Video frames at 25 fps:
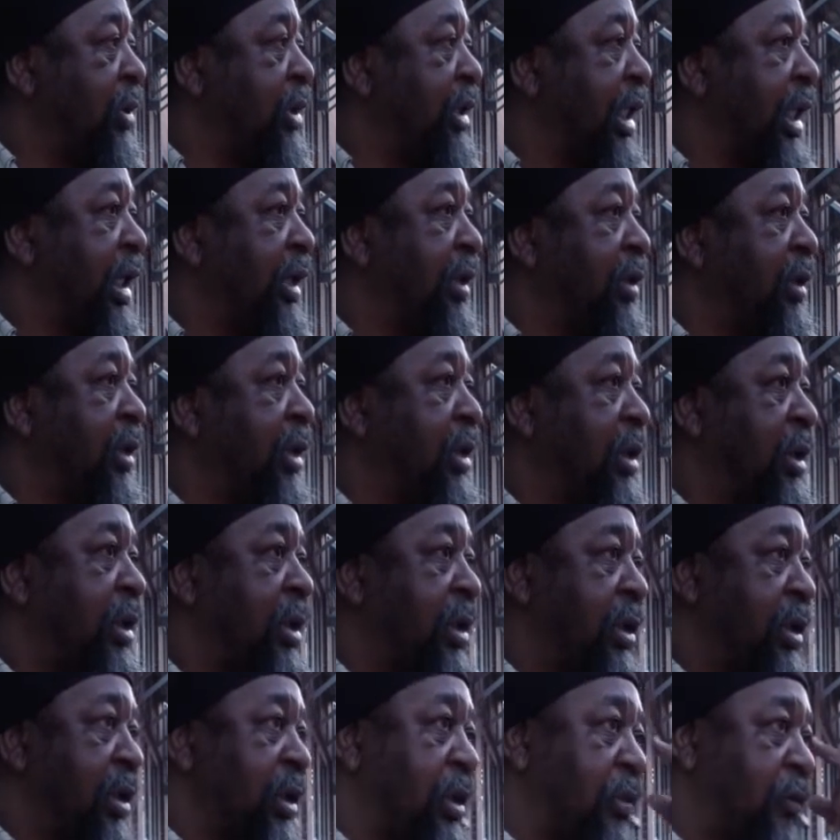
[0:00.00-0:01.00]
Okay,
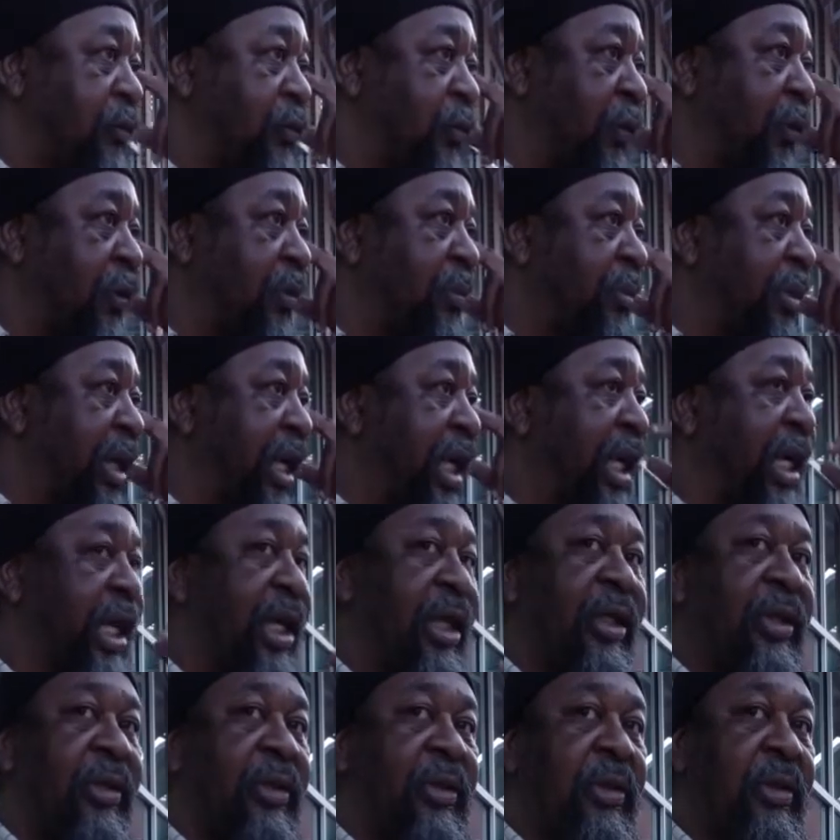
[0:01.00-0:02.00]
for a
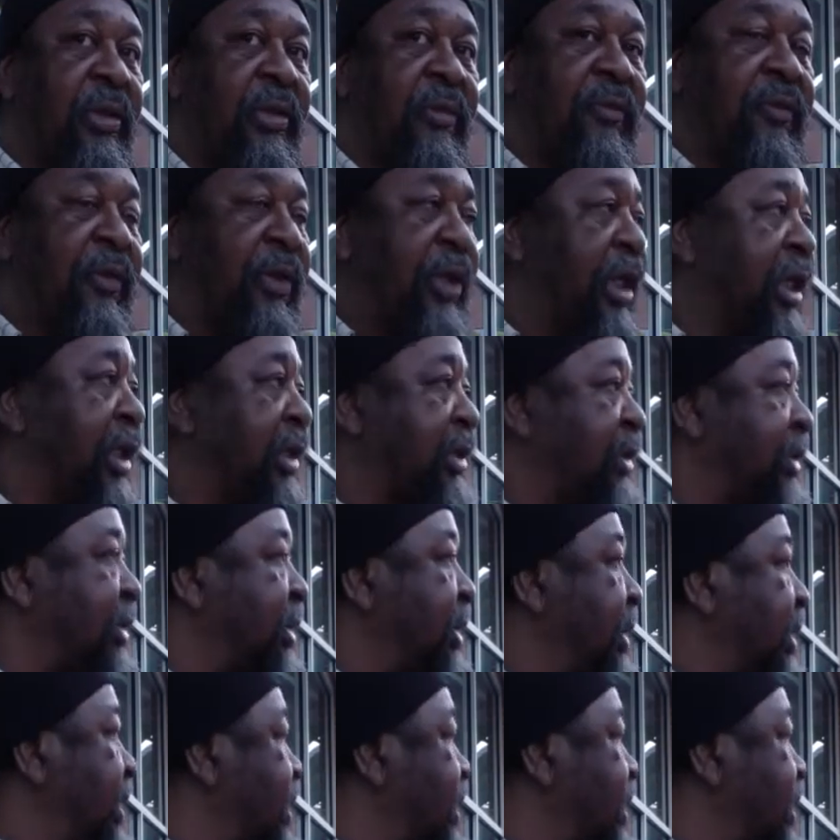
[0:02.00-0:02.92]
man, for us